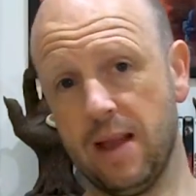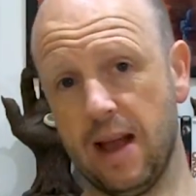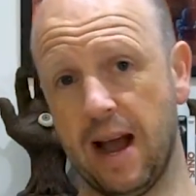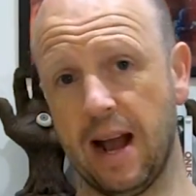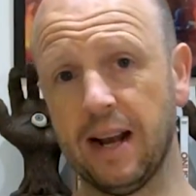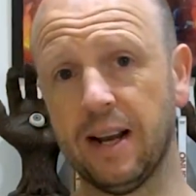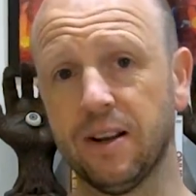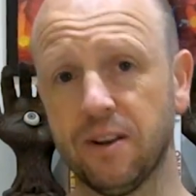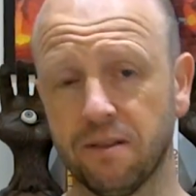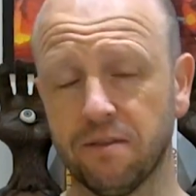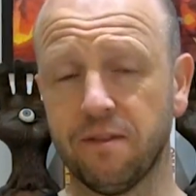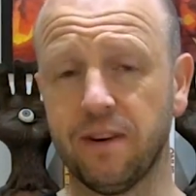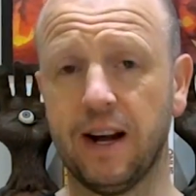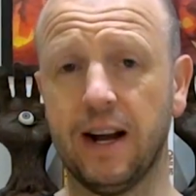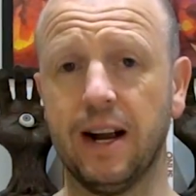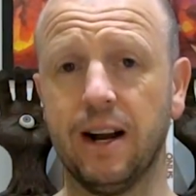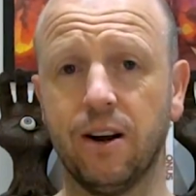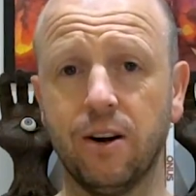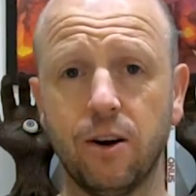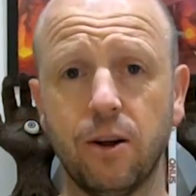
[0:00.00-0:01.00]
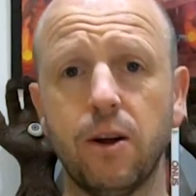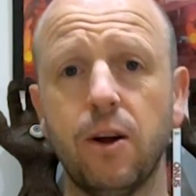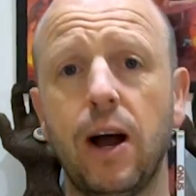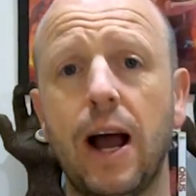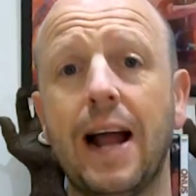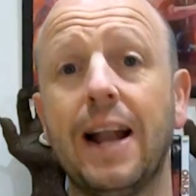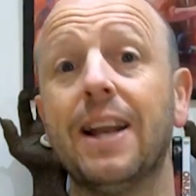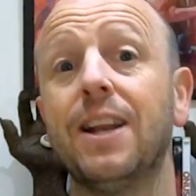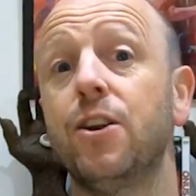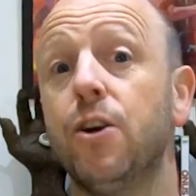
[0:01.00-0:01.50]
Island on Fire,
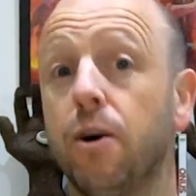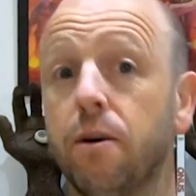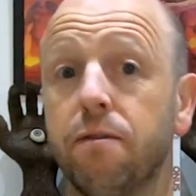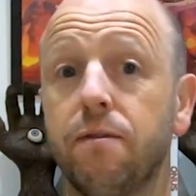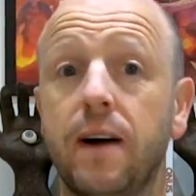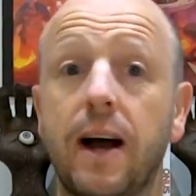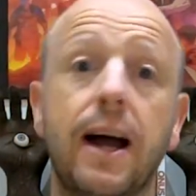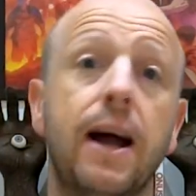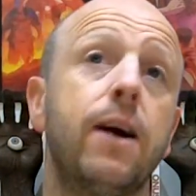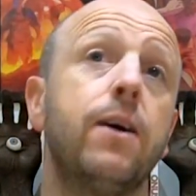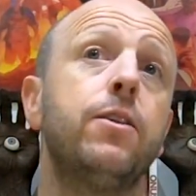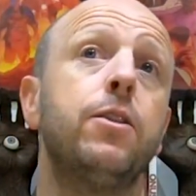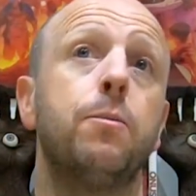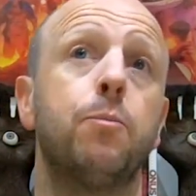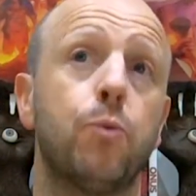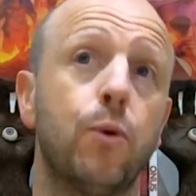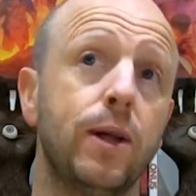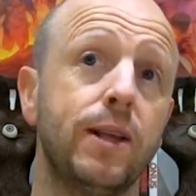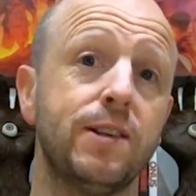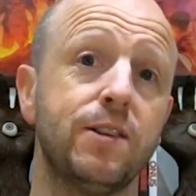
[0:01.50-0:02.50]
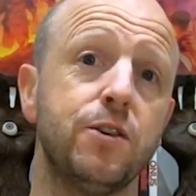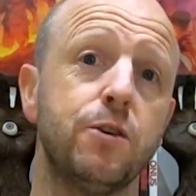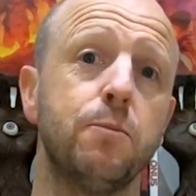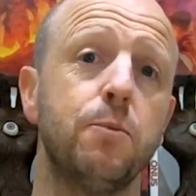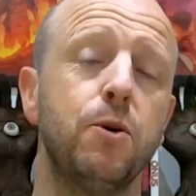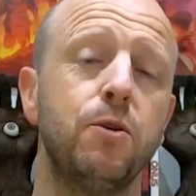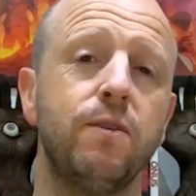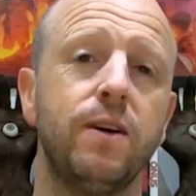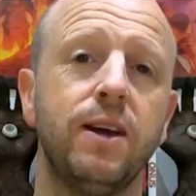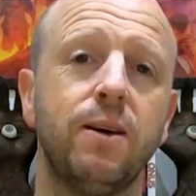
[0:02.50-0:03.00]
Island off Fire, the Prisoner
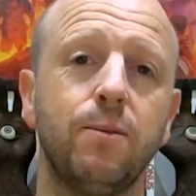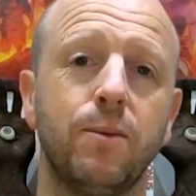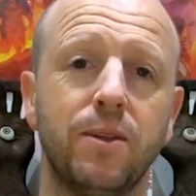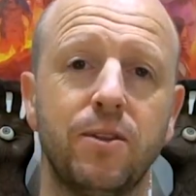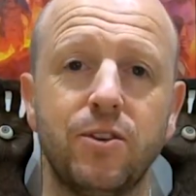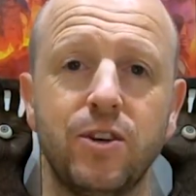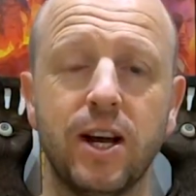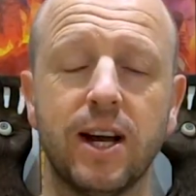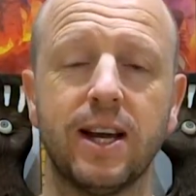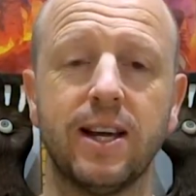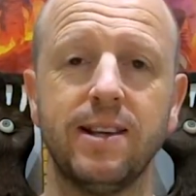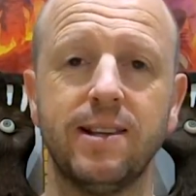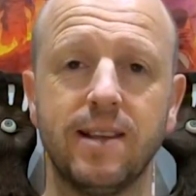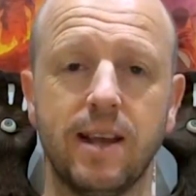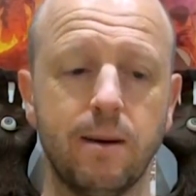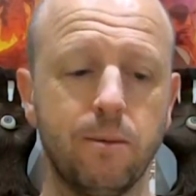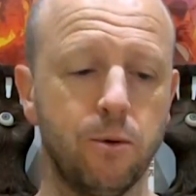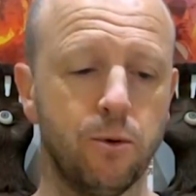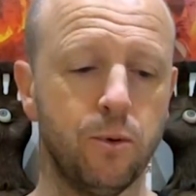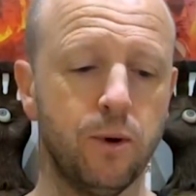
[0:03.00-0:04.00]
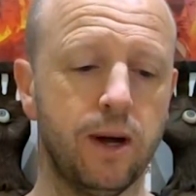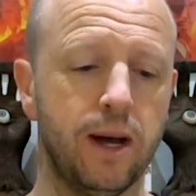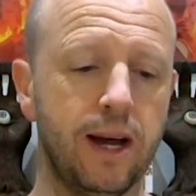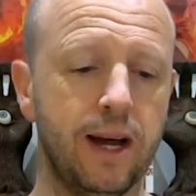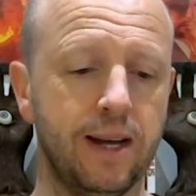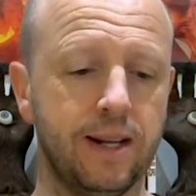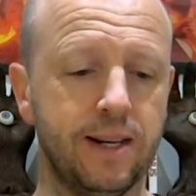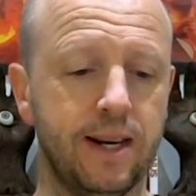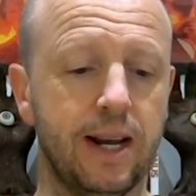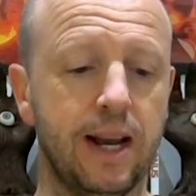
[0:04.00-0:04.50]
movie with Jackie, Sammo,
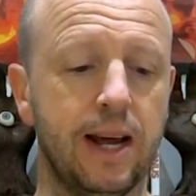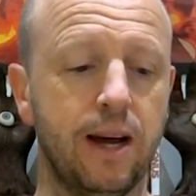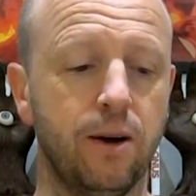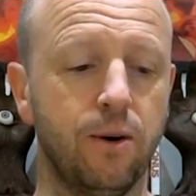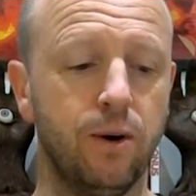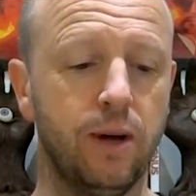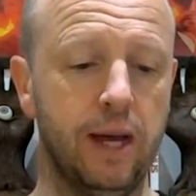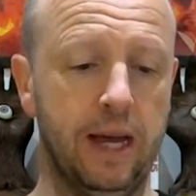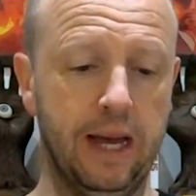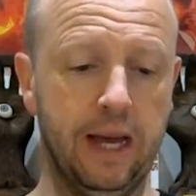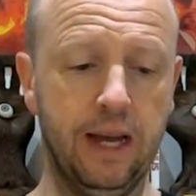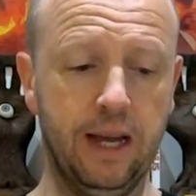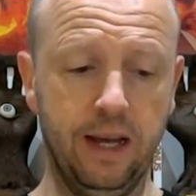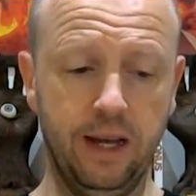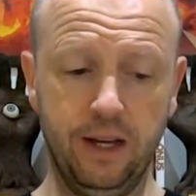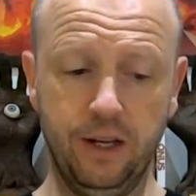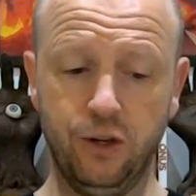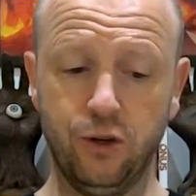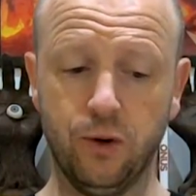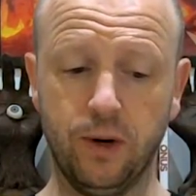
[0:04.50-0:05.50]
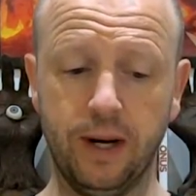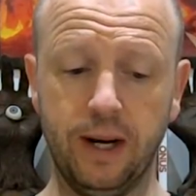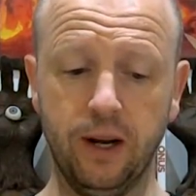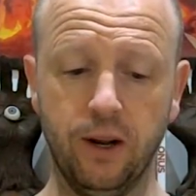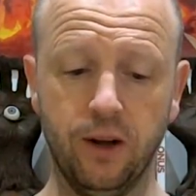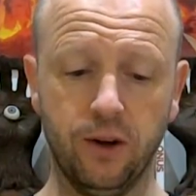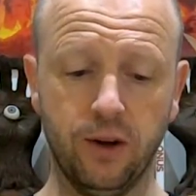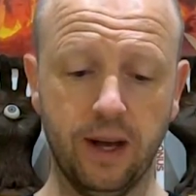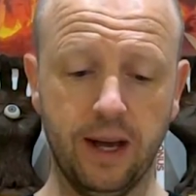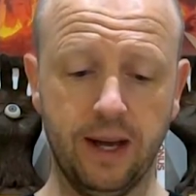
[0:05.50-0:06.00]
Andy Lau, Tony
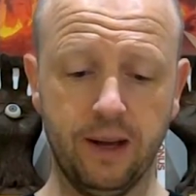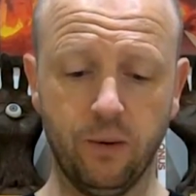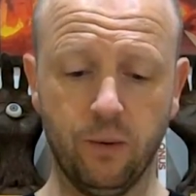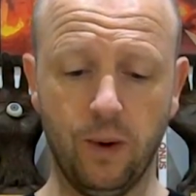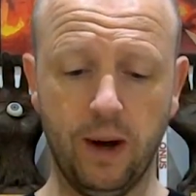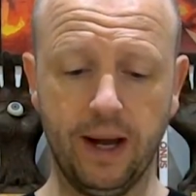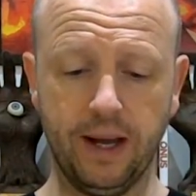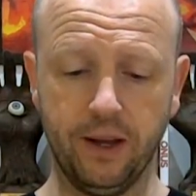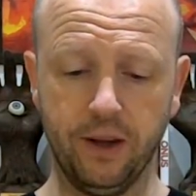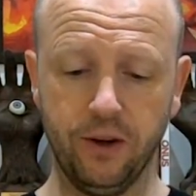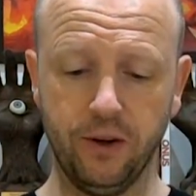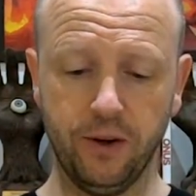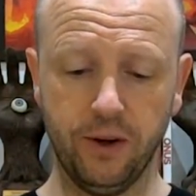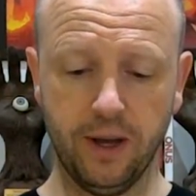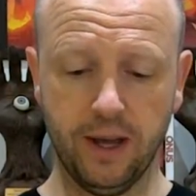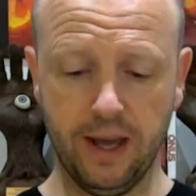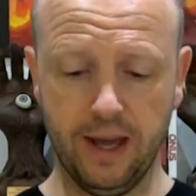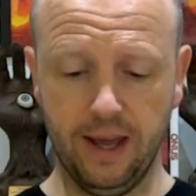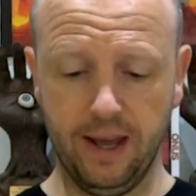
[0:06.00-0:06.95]
Leung and Wang Yu.